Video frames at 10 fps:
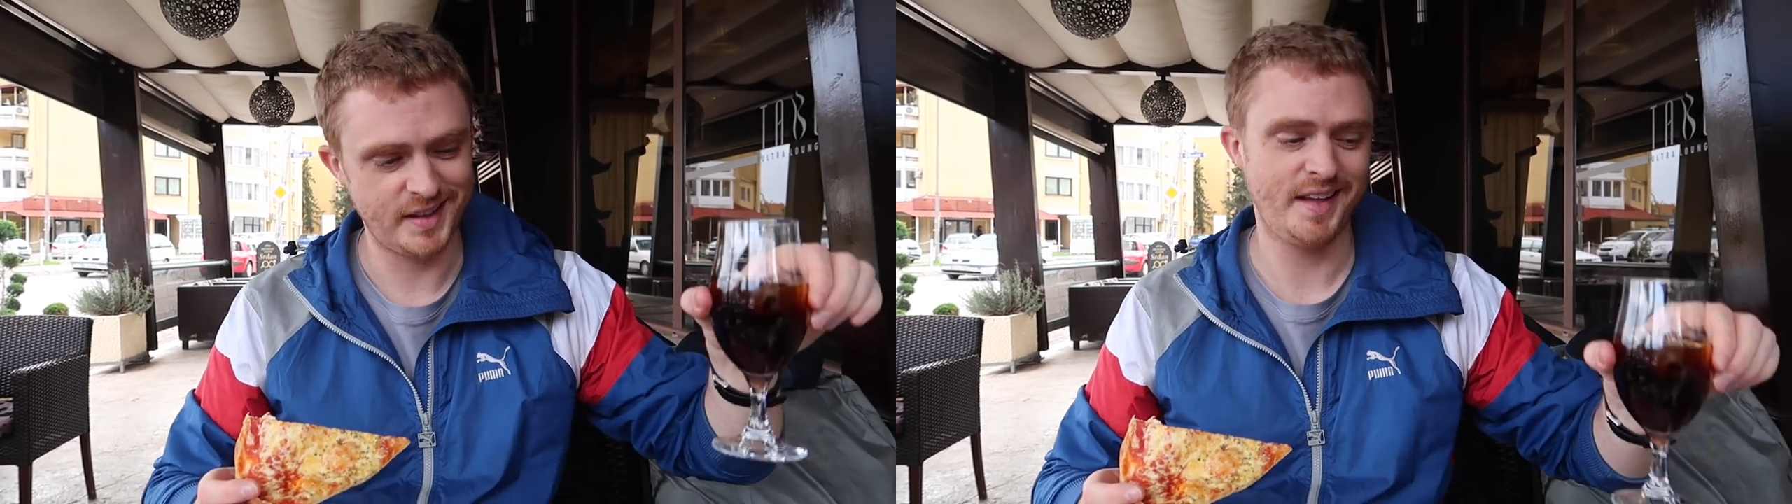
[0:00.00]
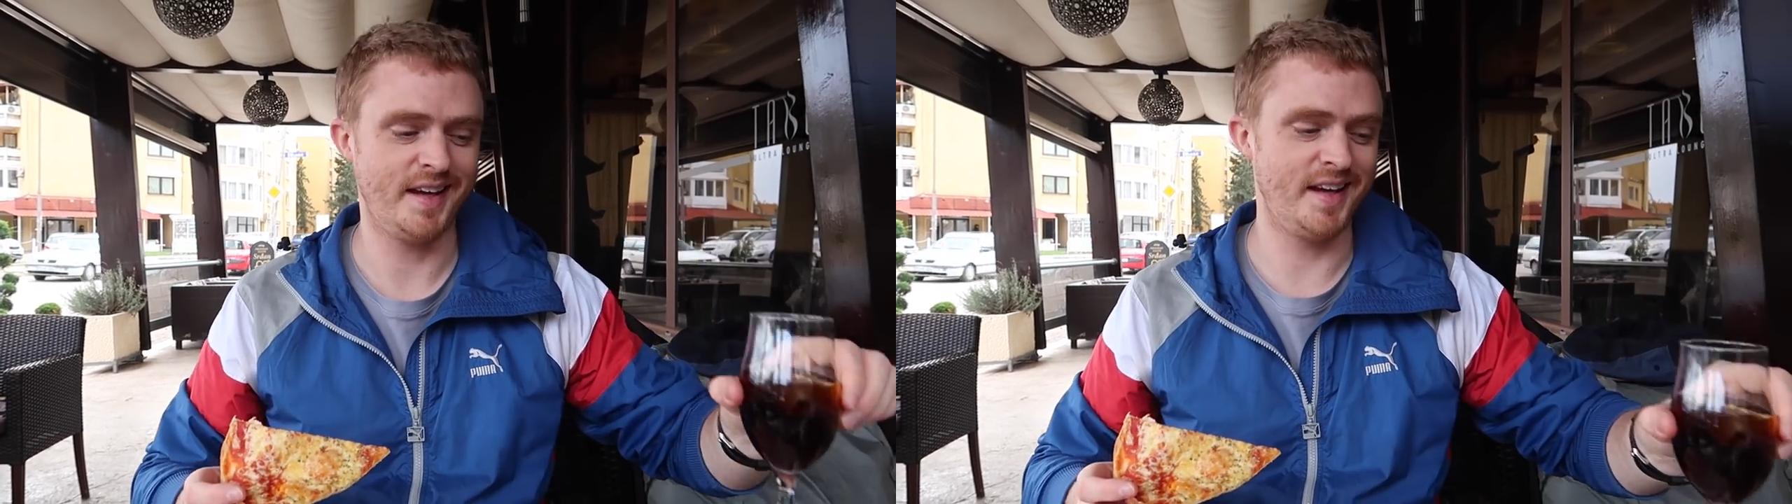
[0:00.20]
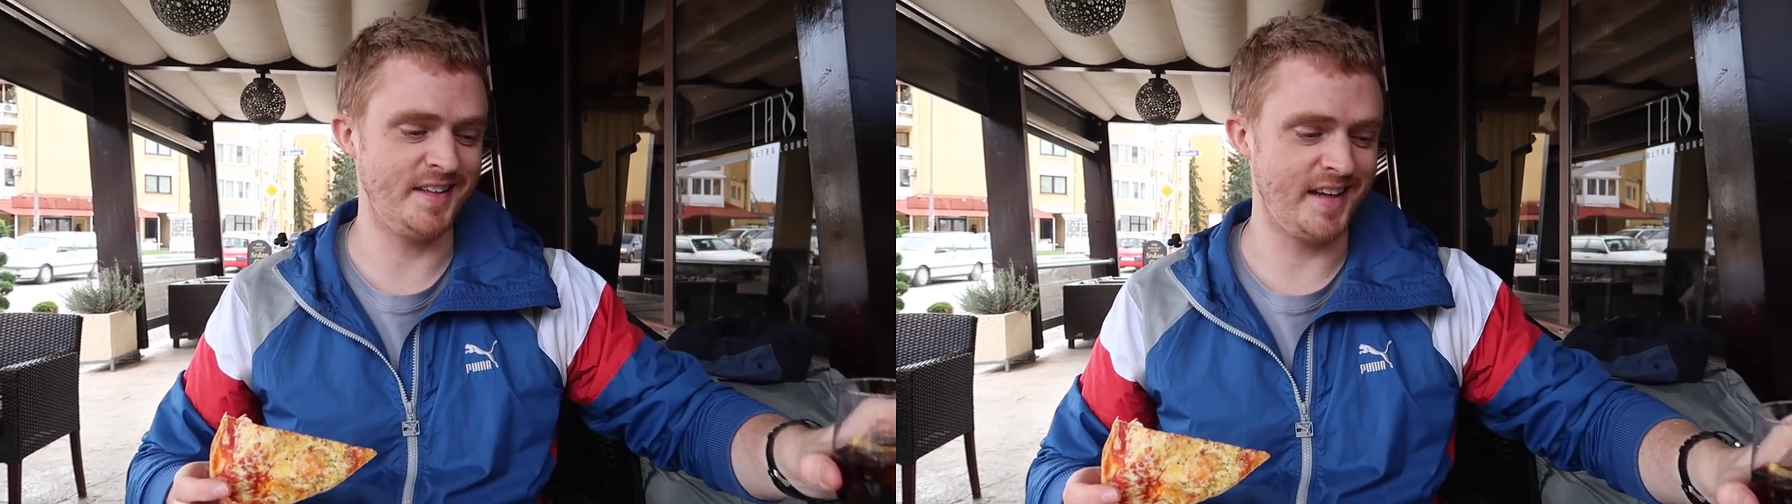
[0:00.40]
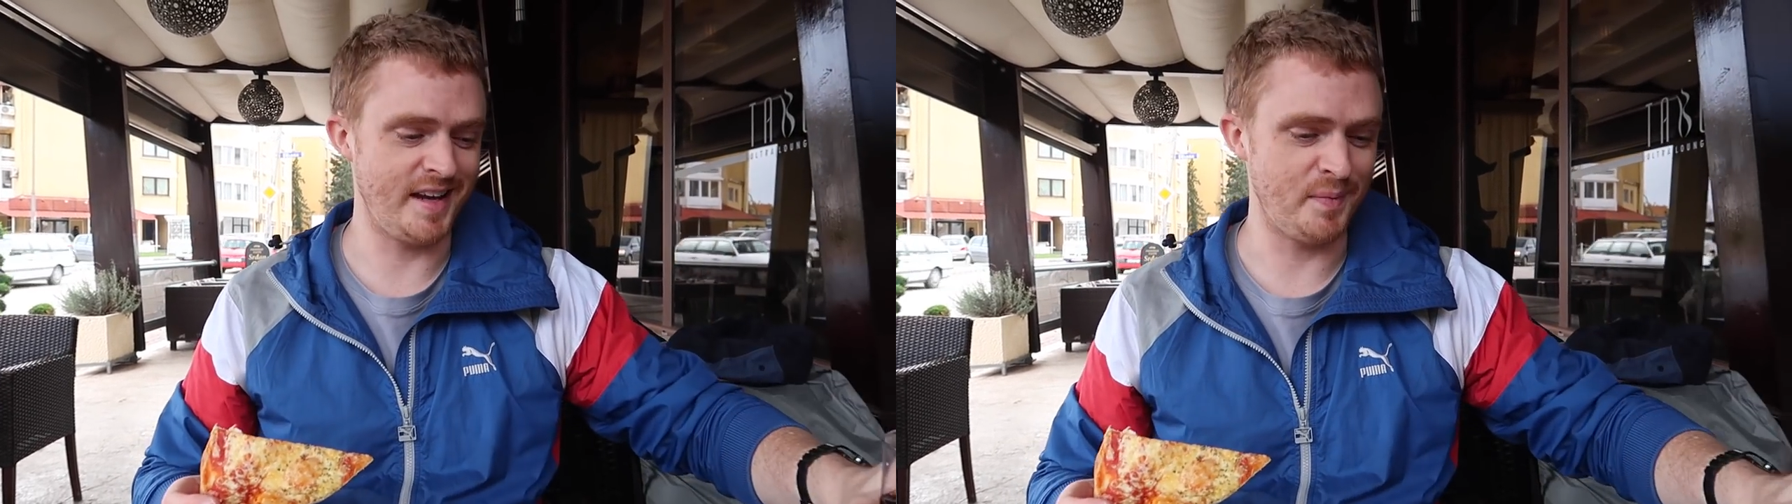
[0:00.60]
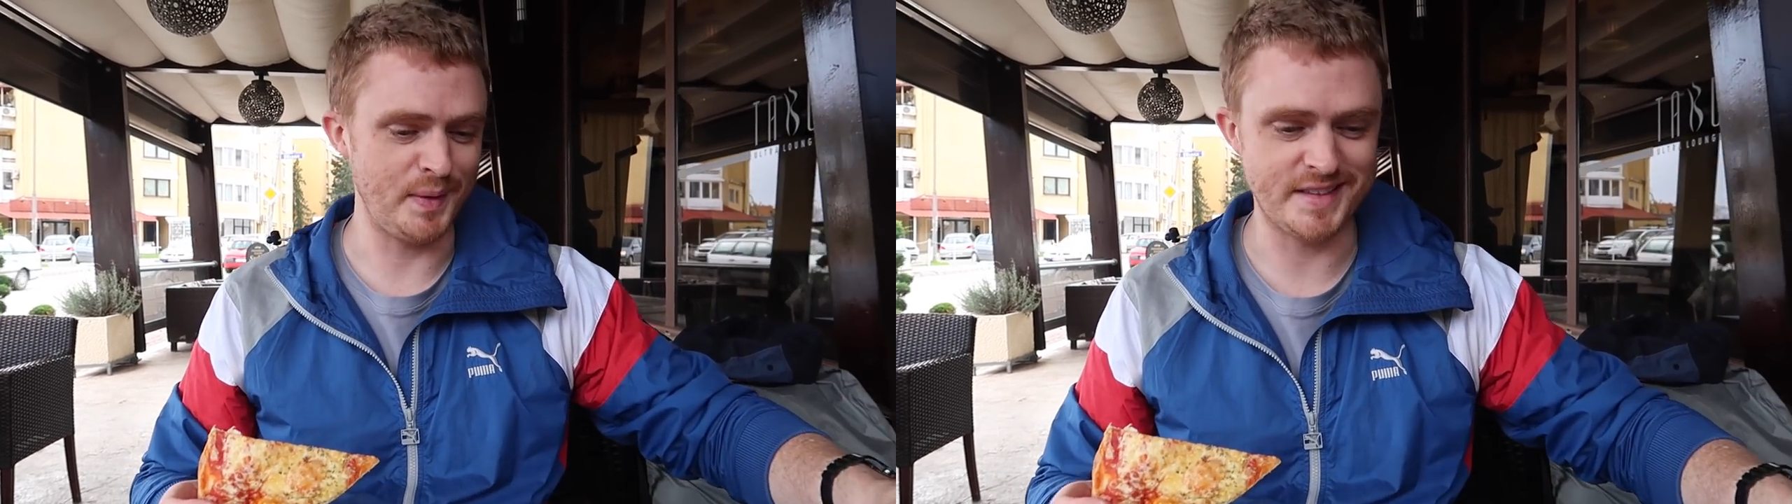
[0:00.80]
Yep. And you
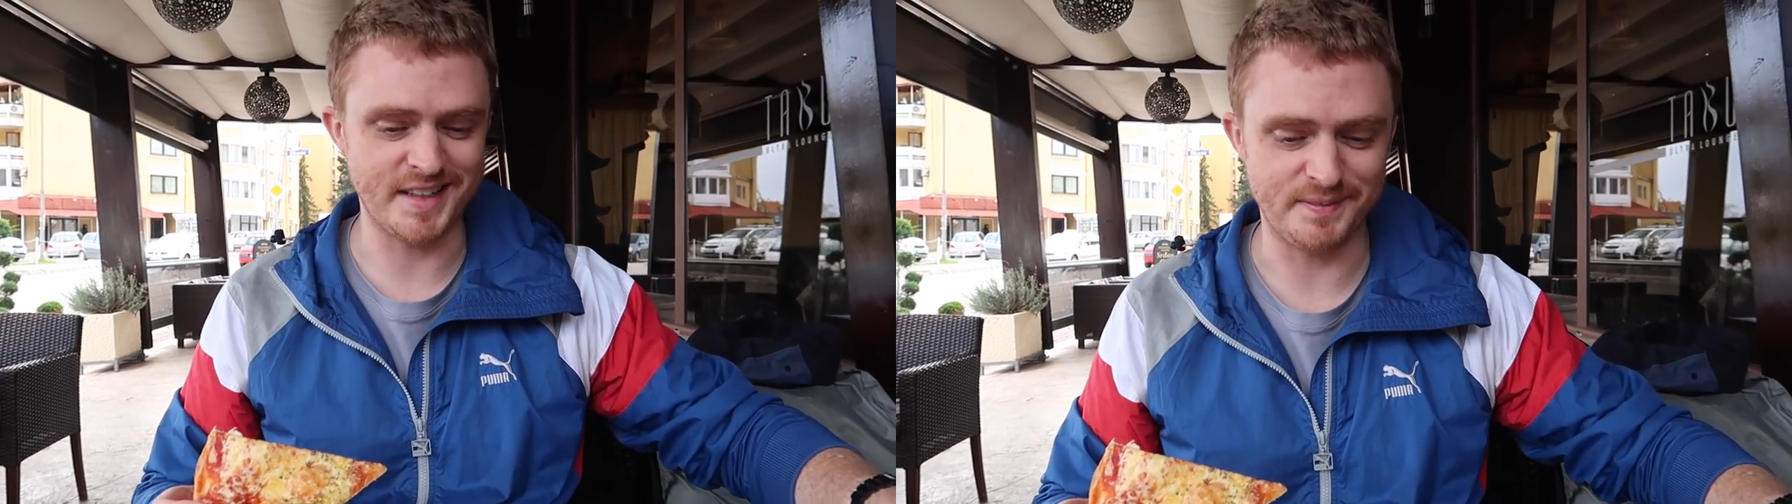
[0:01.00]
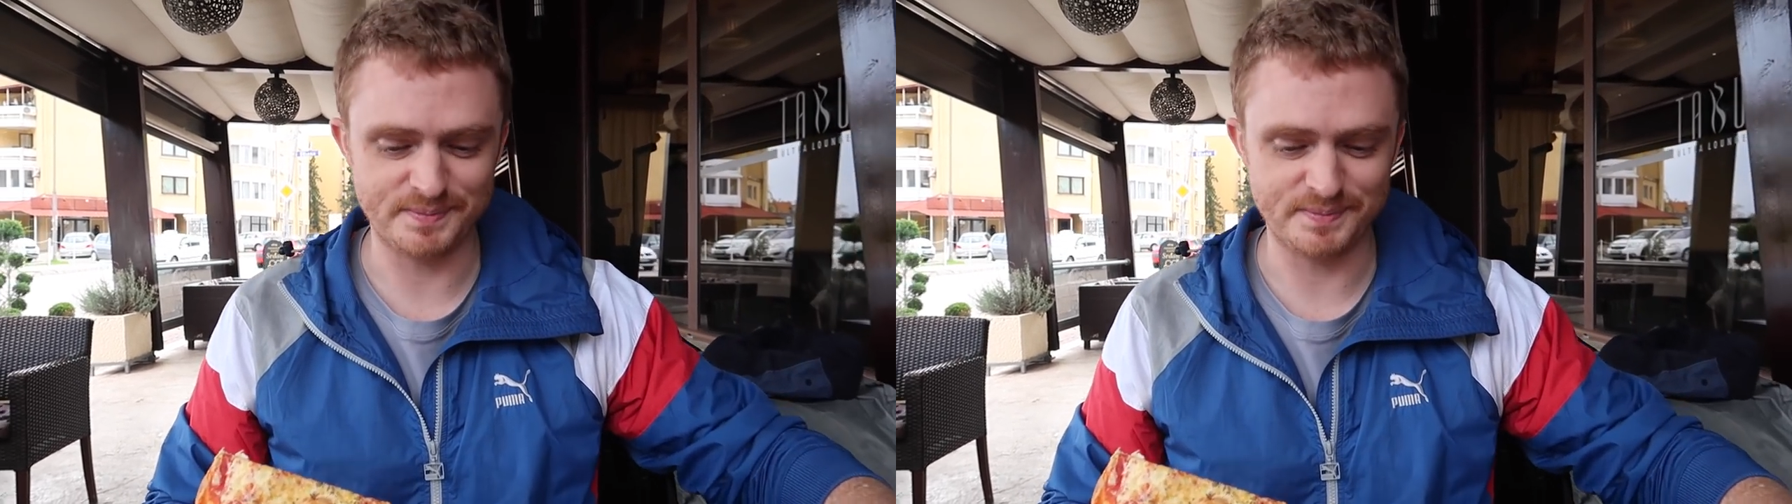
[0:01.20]
get your pizza.